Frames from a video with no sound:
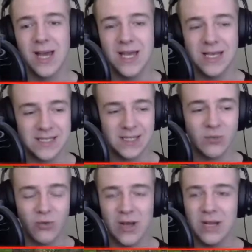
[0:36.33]
isn't
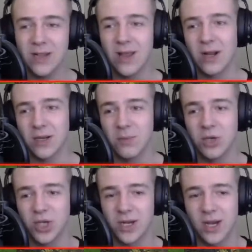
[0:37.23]
really that
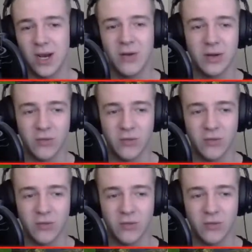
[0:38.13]
much at tier 8.